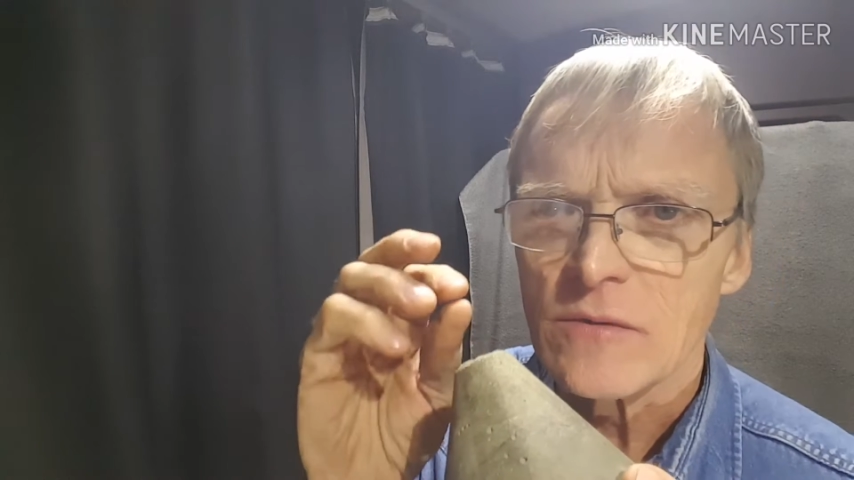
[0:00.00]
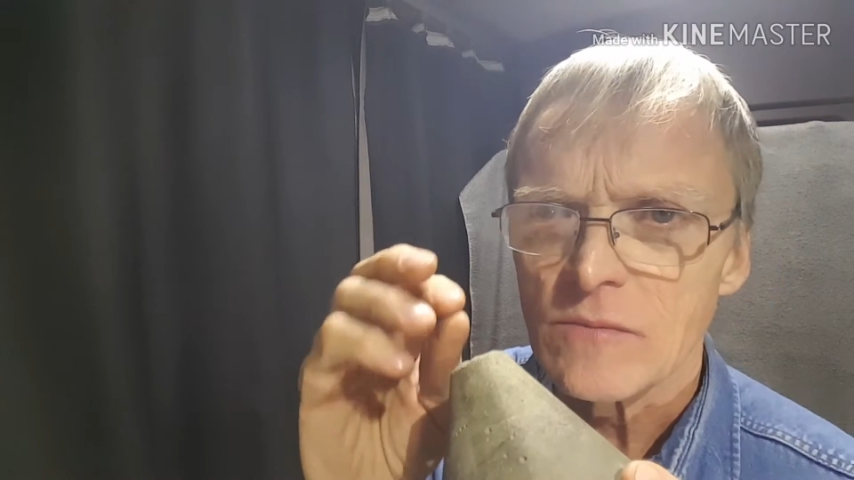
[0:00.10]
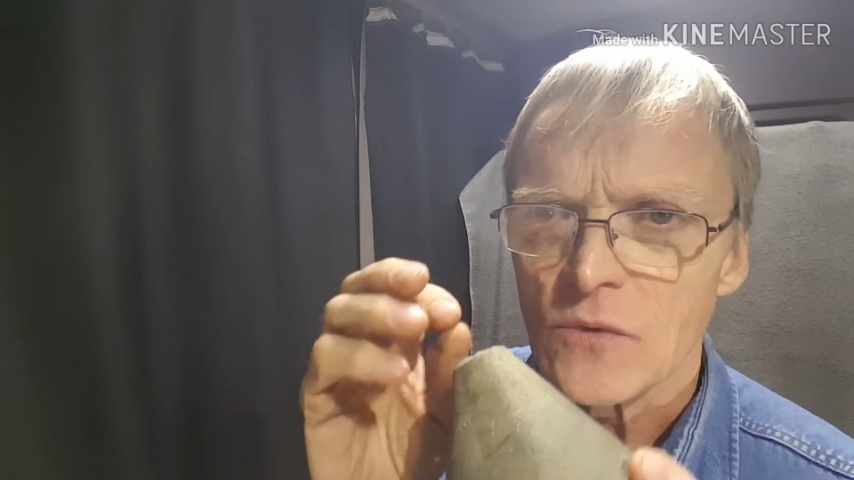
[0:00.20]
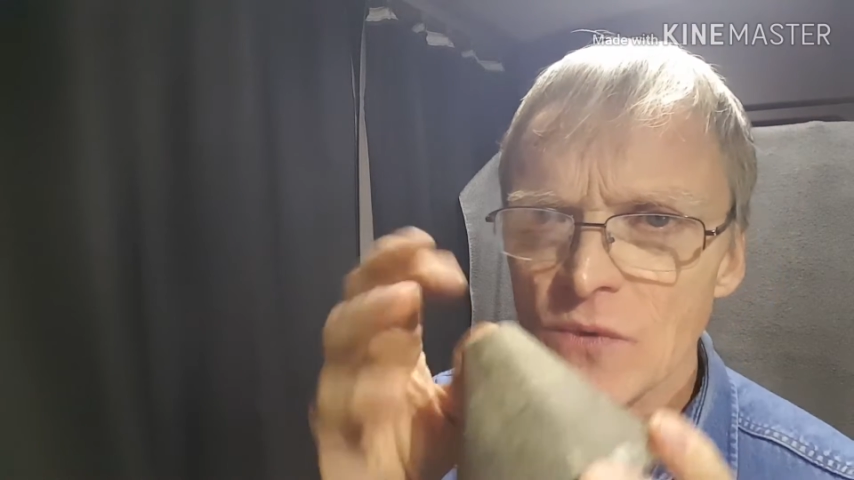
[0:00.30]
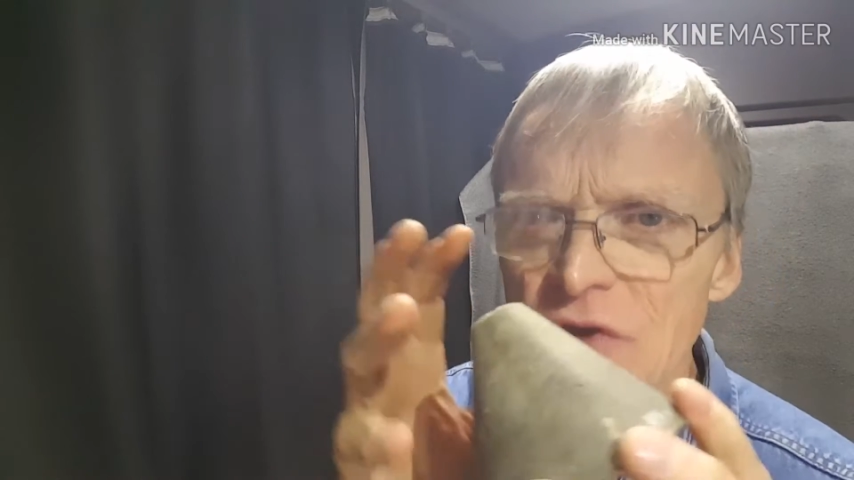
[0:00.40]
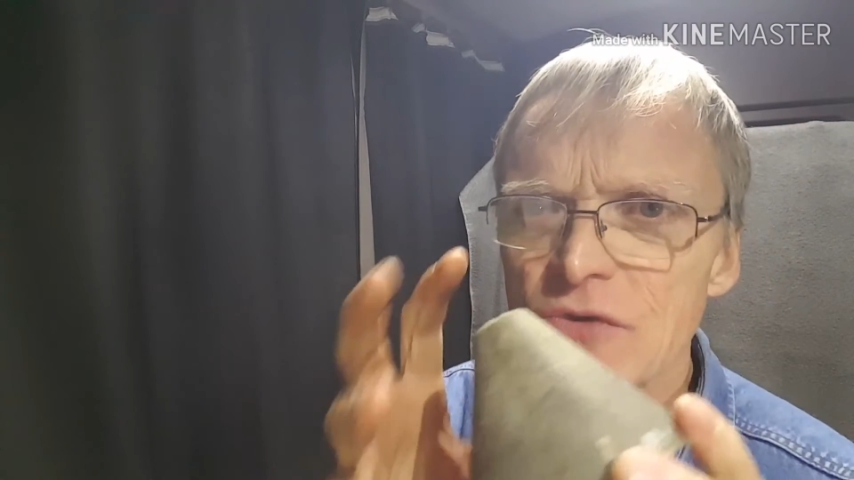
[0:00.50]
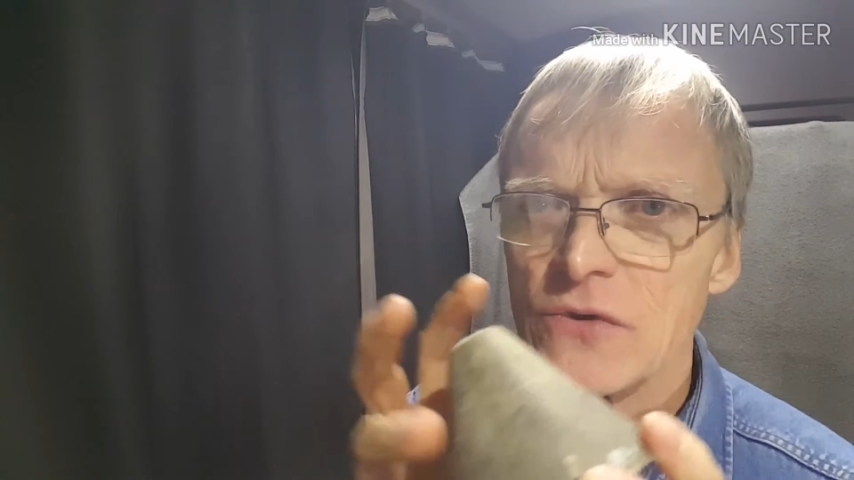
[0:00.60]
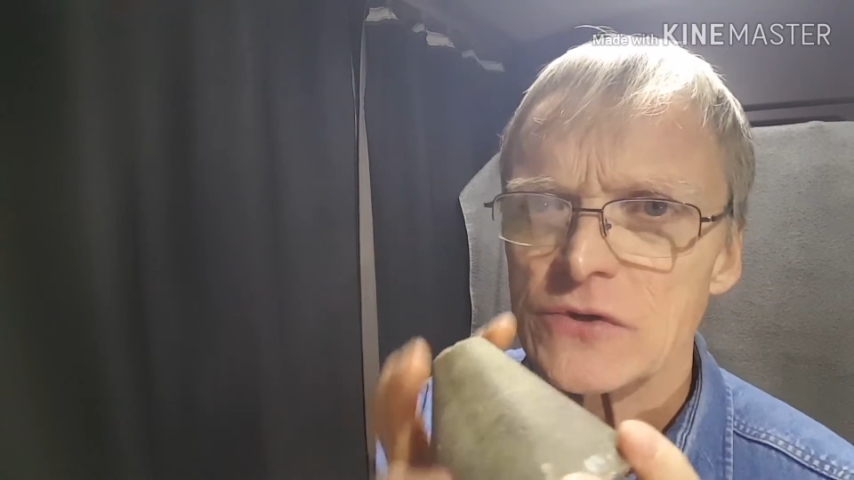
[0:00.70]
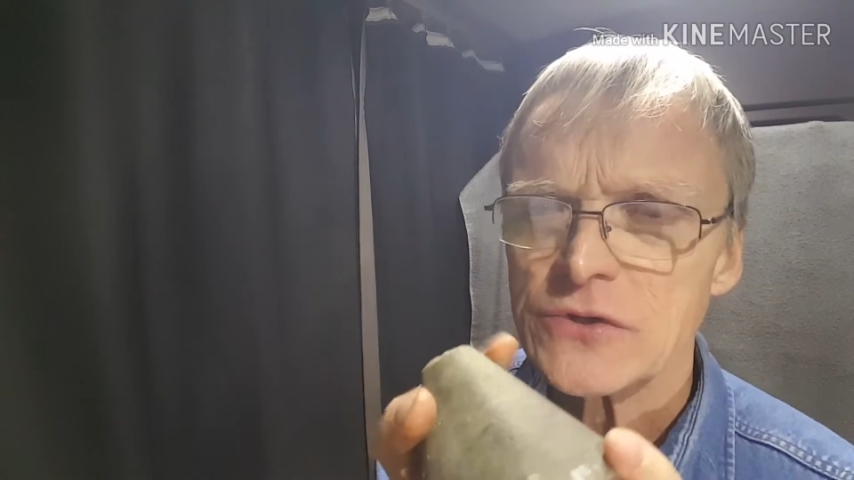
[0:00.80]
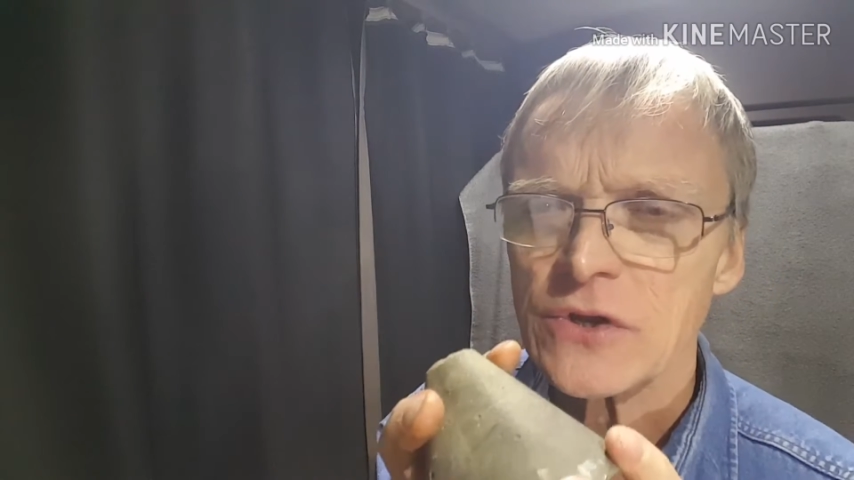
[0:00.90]

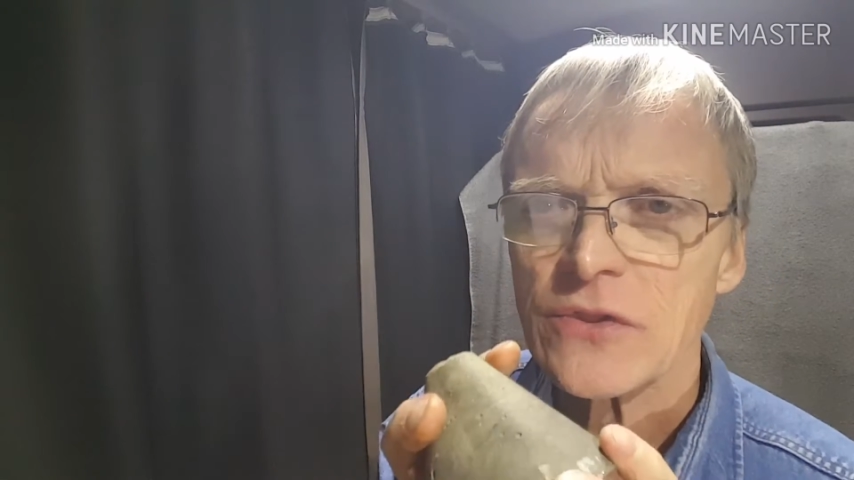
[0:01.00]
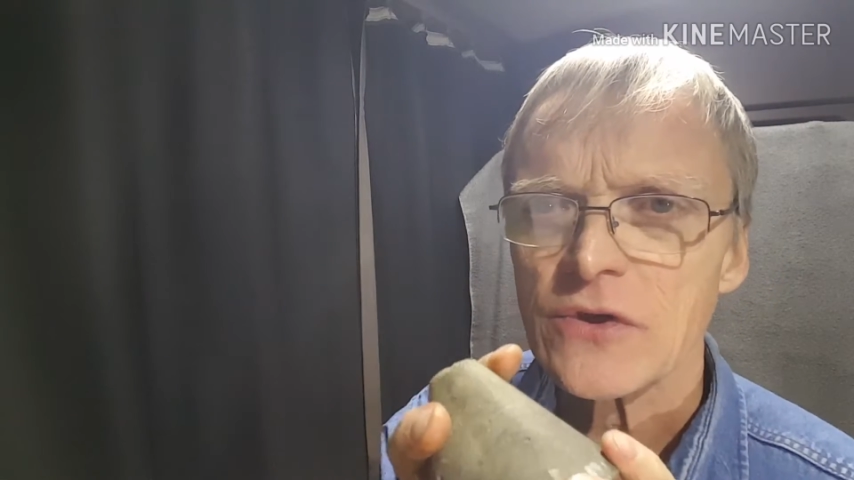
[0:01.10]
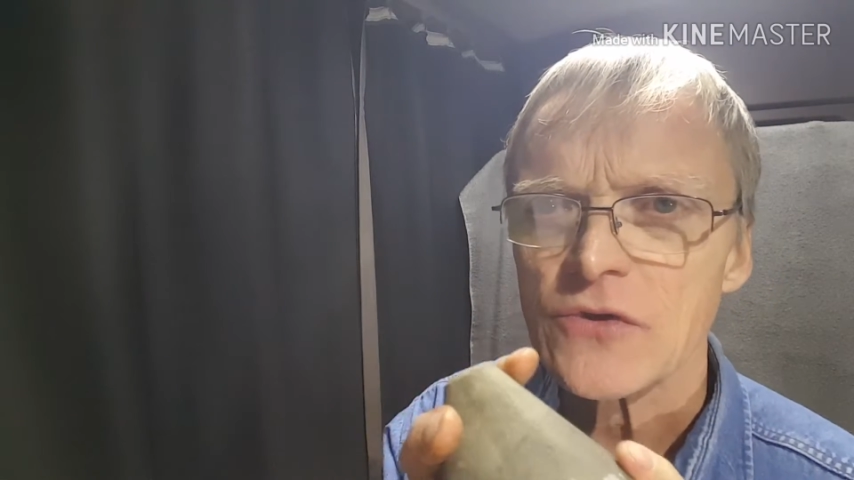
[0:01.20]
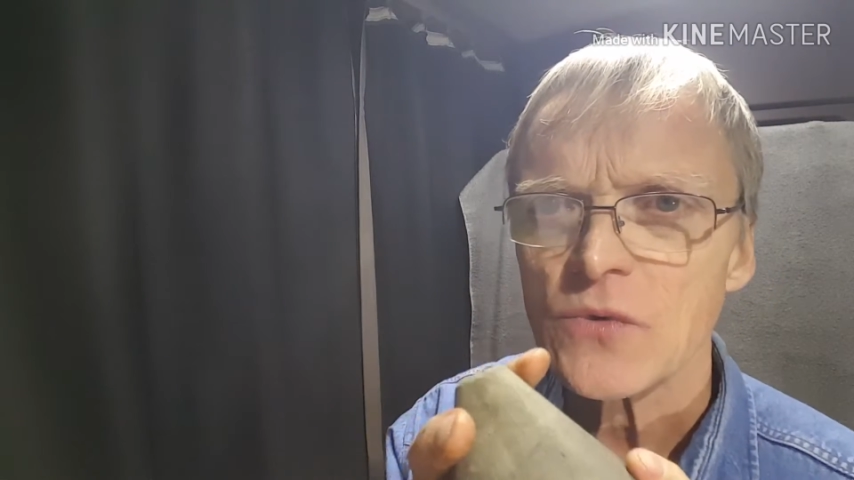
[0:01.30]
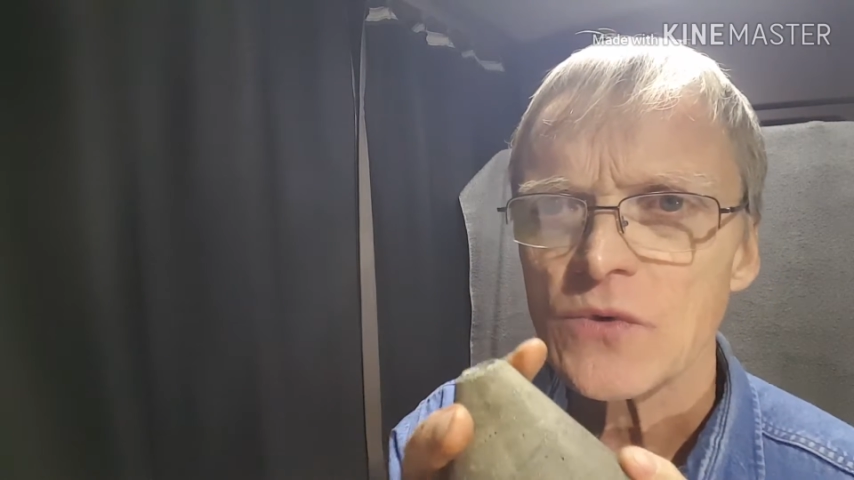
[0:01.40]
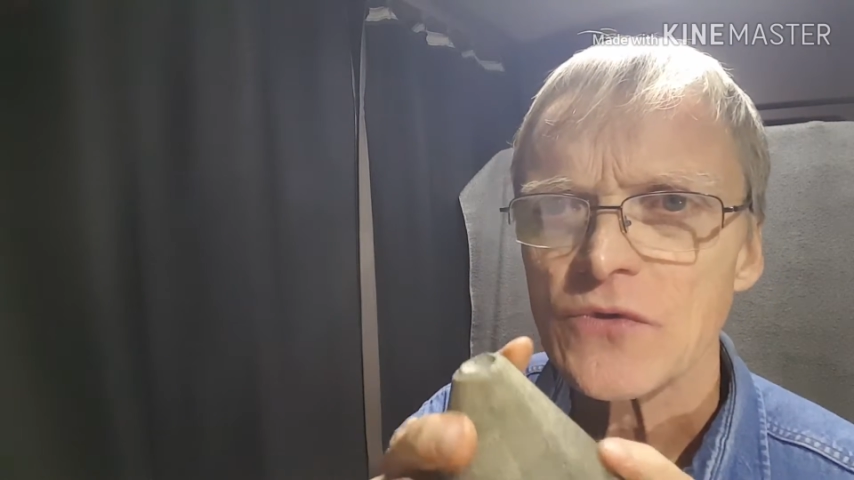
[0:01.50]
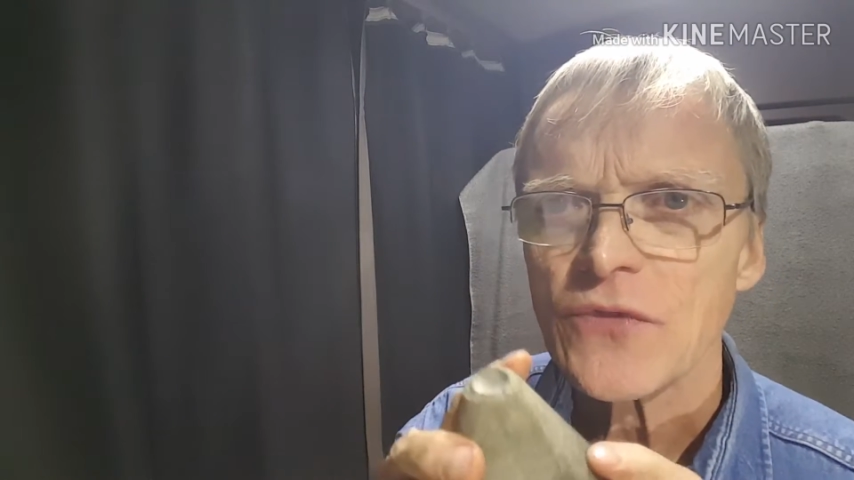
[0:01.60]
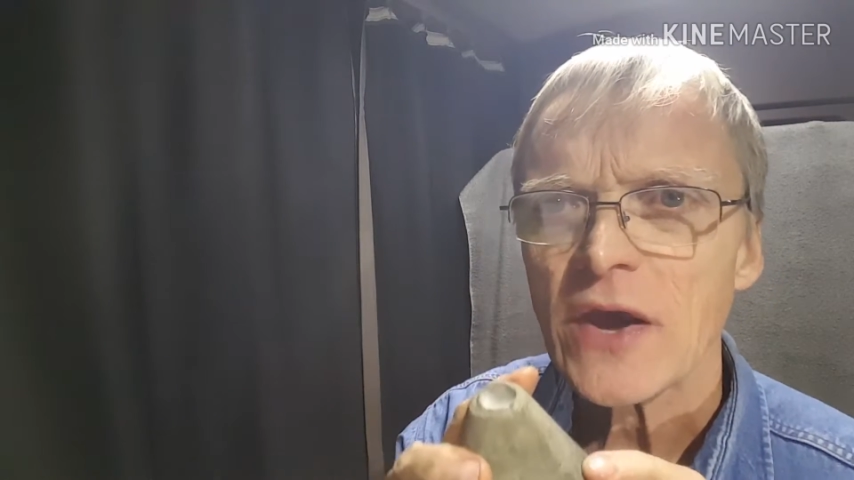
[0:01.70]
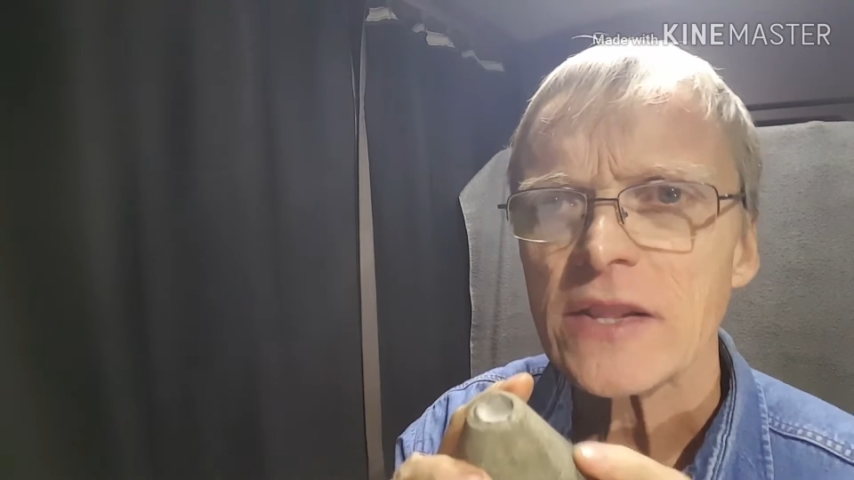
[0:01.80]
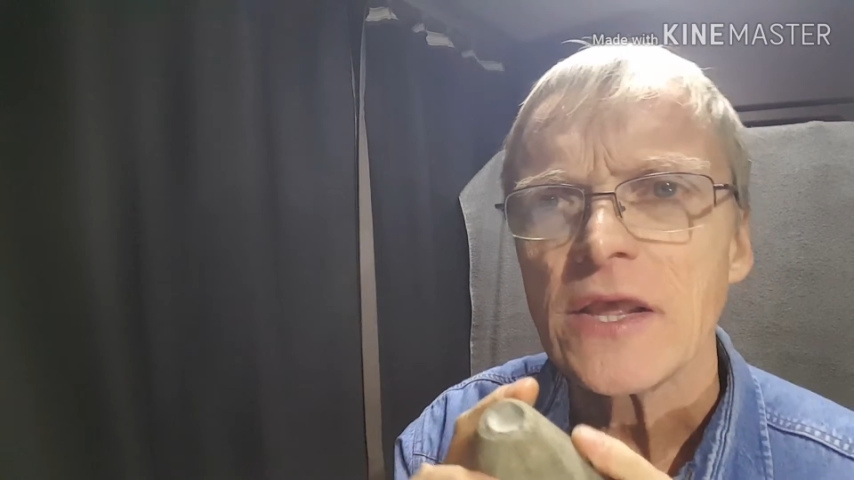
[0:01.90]
researching this was
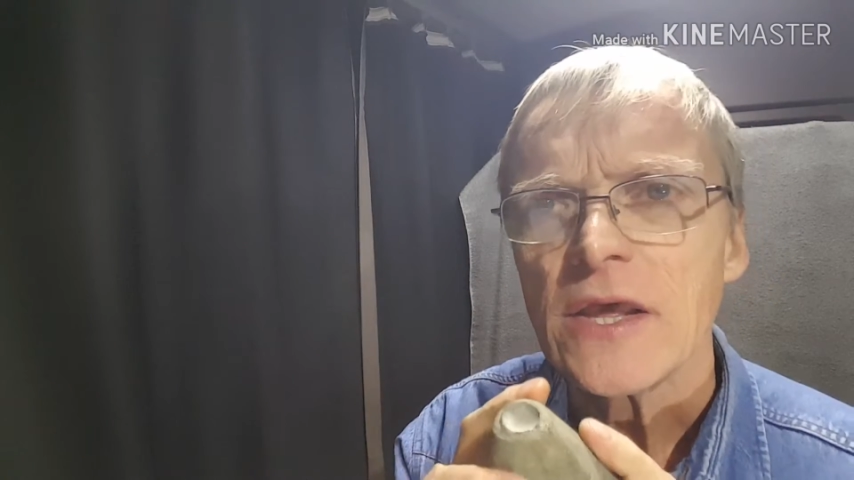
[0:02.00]
that